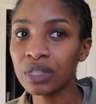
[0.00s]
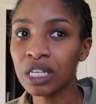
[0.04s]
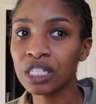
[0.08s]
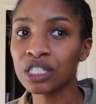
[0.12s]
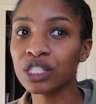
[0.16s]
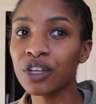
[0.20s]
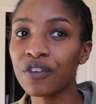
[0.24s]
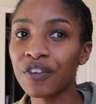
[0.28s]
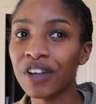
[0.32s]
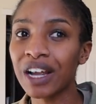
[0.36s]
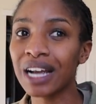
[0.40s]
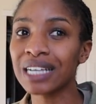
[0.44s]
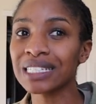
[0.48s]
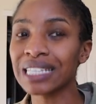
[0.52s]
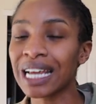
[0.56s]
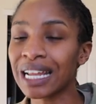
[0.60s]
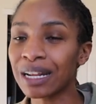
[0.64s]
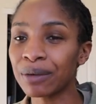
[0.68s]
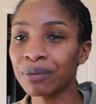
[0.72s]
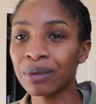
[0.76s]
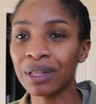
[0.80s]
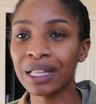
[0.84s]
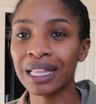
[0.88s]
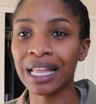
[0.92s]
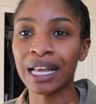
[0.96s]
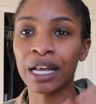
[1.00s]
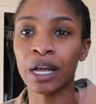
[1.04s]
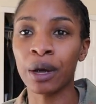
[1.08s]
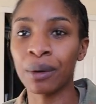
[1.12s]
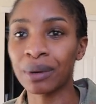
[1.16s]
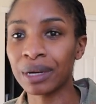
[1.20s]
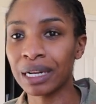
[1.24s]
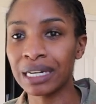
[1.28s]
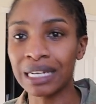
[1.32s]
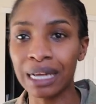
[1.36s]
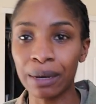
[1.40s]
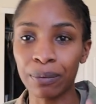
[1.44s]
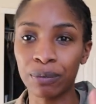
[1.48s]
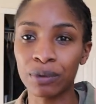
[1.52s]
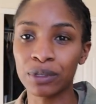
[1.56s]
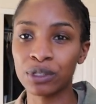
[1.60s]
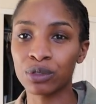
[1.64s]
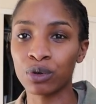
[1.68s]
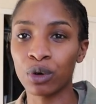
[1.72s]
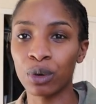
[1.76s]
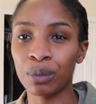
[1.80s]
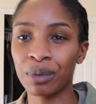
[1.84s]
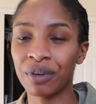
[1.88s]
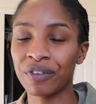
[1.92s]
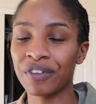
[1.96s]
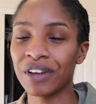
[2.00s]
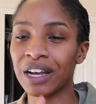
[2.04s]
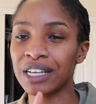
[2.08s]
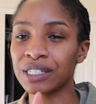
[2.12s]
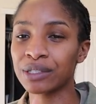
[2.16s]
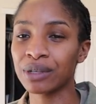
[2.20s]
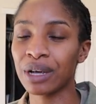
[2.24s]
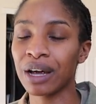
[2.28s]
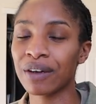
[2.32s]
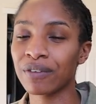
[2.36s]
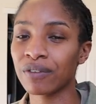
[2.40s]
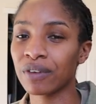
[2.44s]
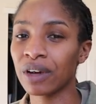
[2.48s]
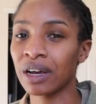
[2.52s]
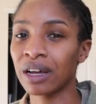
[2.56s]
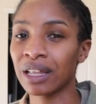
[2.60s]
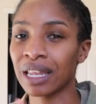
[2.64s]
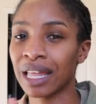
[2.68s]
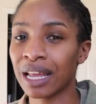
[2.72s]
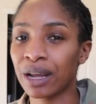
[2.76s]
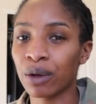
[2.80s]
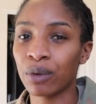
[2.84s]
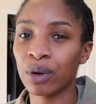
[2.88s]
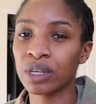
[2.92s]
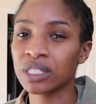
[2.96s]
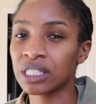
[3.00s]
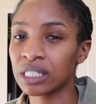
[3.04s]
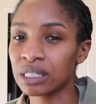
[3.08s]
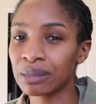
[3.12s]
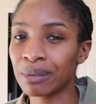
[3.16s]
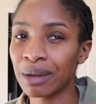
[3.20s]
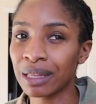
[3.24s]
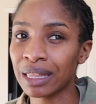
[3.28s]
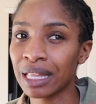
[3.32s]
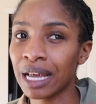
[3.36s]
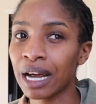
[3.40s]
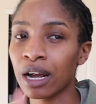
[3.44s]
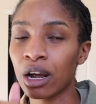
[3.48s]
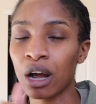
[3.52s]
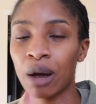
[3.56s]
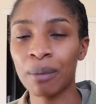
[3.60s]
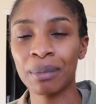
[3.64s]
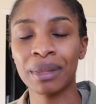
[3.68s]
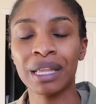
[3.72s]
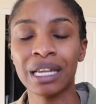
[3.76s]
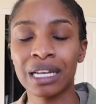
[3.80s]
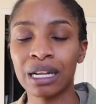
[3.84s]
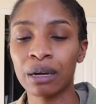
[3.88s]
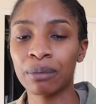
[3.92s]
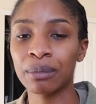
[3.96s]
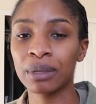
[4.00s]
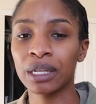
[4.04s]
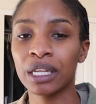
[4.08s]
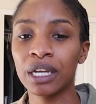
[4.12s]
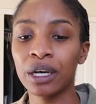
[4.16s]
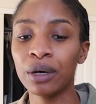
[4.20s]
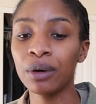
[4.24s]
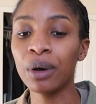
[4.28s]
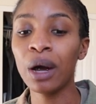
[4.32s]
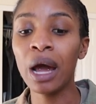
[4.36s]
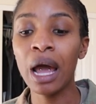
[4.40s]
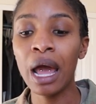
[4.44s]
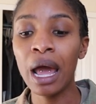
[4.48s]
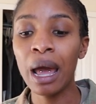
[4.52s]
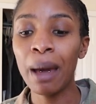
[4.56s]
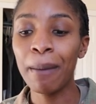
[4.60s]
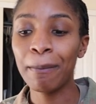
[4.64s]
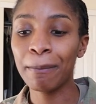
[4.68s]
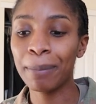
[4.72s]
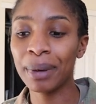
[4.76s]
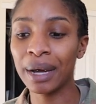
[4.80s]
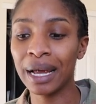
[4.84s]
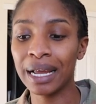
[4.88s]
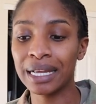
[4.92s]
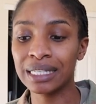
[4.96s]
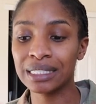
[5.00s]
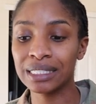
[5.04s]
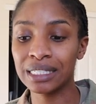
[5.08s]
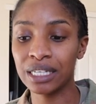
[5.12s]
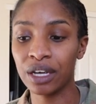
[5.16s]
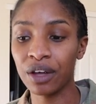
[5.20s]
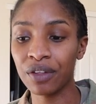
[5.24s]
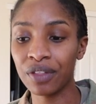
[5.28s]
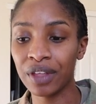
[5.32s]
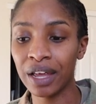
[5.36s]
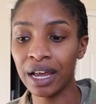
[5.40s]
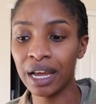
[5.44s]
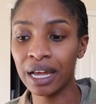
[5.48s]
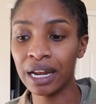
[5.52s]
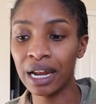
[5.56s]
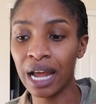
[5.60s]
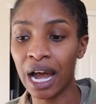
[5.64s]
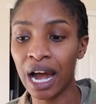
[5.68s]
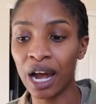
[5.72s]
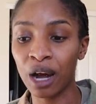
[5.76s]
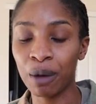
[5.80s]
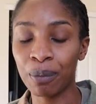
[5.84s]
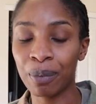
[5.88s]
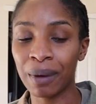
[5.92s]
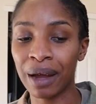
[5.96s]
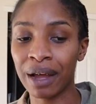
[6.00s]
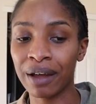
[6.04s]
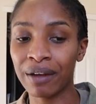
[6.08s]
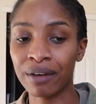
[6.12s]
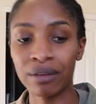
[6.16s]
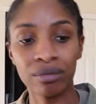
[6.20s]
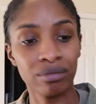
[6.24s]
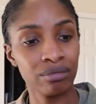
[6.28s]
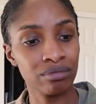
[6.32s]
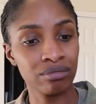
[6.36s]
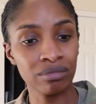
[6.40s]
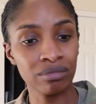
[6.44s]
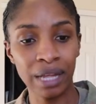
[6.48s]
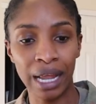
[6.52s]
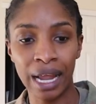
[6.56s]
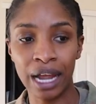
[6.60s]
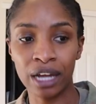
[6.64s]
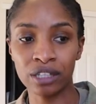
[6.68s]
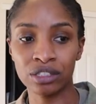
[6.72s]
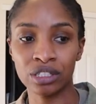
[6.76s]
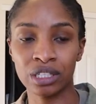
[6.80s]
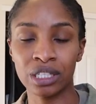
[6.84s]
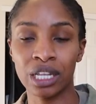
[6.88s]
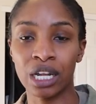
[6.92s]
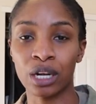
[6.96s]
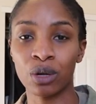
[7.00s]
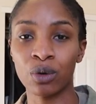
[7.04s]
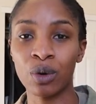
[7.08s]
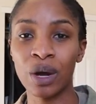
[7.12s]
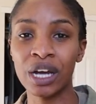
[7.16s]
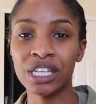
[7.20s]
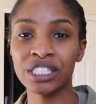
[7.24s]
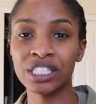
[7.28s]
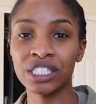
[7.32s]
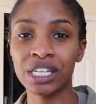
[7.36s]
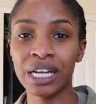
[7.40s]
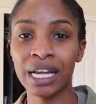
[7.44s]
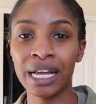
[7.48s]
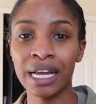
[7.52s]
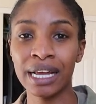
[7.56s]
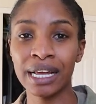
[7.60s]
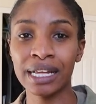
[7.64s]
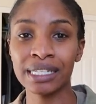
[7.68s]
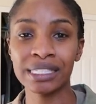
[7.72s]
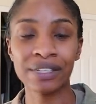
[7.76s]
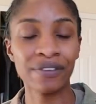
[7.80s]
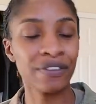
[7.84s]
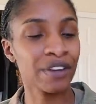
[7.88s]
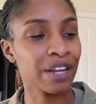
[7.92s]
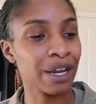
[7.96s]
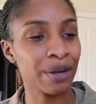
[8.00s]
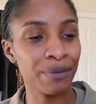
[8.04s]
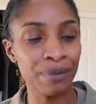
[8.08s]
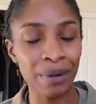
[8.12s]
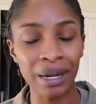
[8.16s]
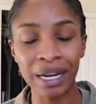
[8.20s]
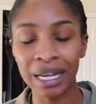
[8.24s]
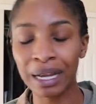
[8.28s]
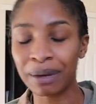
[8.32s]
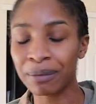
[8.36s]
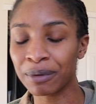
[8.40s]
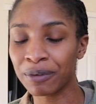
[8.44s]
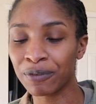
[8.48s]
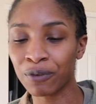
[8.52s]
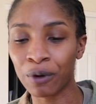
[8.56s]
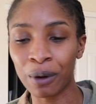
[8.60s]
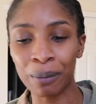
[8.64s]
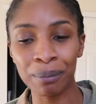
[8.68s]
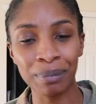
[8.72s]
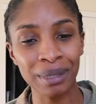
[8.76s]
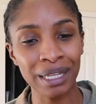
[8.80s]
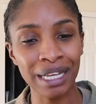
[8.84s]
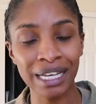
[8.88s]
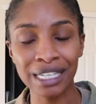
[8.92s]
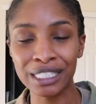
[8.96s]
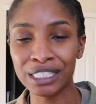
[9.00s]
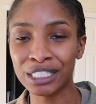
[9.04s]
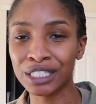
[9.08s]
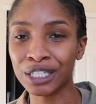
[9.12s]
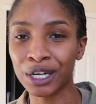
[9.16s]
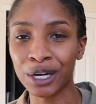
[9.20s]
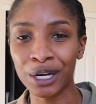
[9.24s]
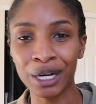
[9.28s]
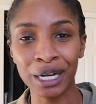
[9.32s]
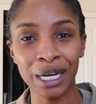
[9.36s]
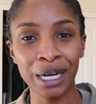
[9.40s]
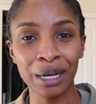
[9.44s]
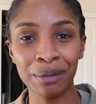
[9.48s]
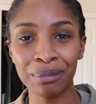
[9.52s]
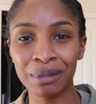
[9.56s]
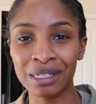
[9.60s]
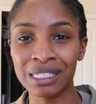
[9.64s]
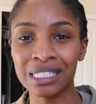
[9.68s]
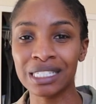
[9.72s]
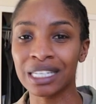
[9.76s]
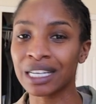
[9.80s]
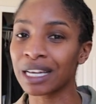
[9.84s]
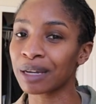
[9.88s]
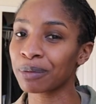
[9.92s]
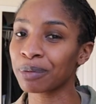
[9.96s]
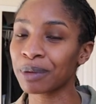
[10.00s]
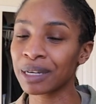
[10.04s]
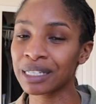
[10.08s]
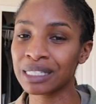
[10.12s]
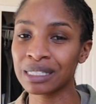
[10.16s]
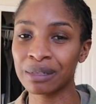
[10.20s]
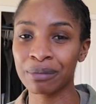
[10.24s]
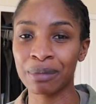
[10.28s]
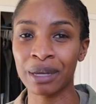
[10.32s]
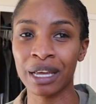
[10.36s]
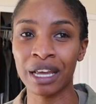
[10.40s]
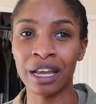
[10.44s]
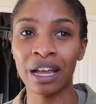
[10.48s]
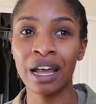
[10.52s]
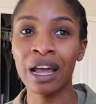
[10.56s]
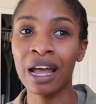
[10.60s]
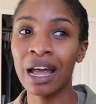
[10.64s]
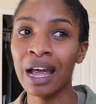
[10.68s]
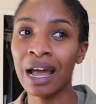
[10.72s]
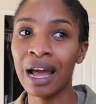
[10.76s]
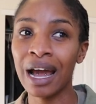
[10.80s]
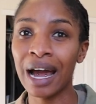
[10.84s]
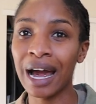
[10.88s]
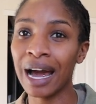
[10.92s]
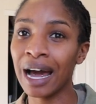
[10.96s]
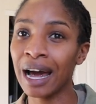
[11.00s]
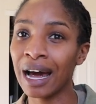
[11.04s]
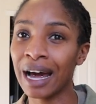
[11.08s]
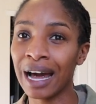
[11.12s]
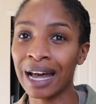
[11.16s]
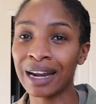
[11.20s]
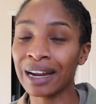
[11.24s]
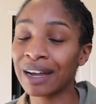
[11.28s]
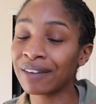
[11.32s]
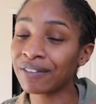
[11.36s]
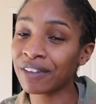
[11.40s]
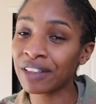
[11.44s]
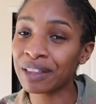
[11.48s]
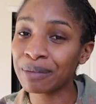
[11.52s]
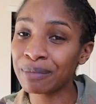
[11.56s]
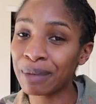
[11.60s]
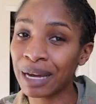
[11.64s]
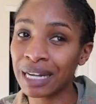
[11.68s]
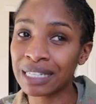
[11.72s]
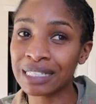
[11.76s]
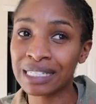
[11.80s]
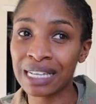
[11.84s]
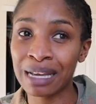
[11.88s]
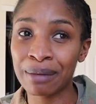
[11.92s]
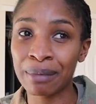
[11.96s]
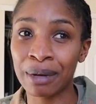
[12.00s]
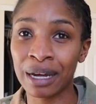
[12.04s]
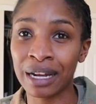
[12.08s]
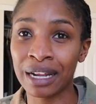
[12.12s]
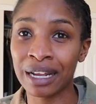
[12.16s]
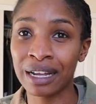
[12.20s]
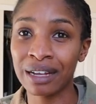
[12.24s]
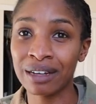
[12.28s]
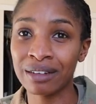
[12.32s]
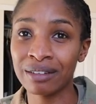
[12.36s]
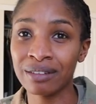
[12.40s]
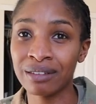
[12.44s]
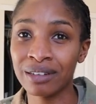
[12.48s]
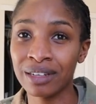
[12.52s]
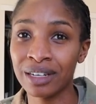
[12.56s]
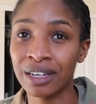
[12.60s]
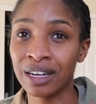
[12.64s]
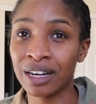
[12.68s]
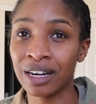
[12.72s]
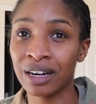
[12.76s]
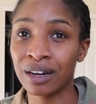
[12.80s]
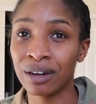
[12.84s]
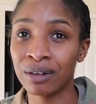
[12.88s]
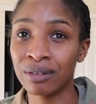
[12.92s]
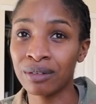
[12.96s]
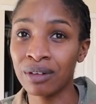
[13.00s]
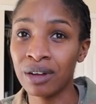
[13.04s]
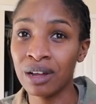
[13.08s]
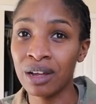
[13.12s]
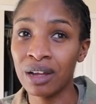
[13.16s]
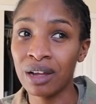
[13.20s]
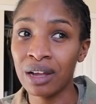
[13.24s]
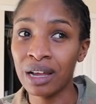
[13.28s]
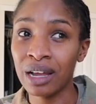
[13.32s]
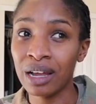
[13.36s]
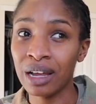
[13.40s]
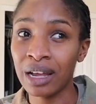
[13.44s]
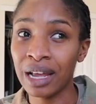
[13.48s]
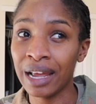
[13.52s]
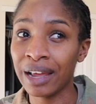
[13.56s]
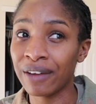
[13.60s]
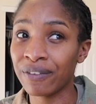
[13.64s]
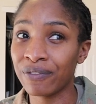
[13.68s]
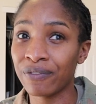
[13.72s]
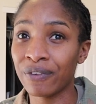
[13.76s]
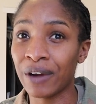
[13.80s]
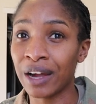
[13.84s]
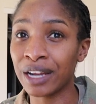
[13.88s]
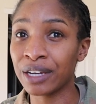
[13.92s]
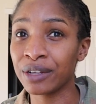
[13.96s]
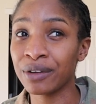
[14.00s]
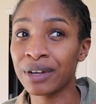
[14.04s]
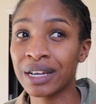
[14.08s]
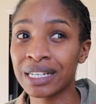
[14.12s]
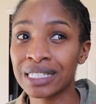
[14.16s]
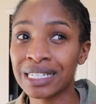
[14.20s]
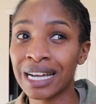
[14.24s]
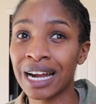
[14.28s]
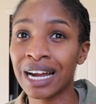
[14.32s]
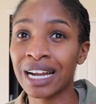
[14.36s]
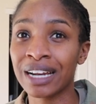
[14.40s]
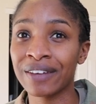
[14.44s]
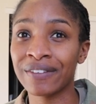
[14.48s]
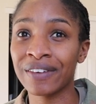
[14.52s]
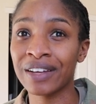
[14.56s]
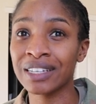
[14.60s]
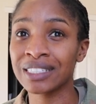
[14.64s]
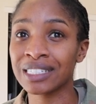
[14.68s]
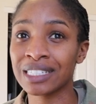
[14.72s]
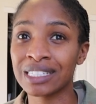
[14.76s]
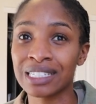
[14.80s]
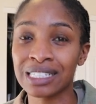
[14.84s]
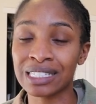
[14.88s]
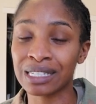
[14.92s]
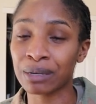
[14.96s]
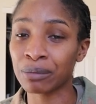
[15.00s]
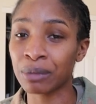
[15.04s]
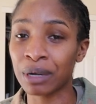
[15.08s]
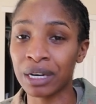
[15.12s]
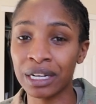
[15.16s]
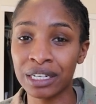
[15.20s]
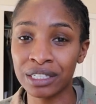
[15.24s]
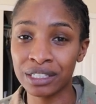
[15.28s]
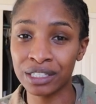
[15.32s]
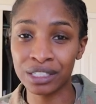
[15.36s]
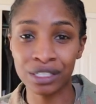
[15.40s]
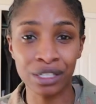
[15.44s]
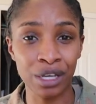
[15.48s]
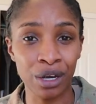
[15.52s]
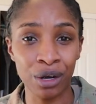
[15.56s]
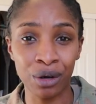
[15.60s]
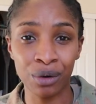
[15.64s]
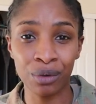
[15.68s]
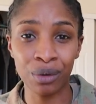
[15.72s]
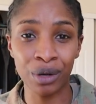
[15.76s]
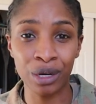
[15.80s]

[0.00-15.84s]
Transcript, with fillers: So if you guys, I didn't really like go into depth with school, but if you guys do have uh, like questions about that, comment that down below. But until then, I hope I answered a lot of questions. If you're getting ready to come to Fort Bliss, turn up. This is a good place to be. Uh, I don't have nothing bad to say about it. You know, if I do get tired of it, it's just because I'm ready to just go.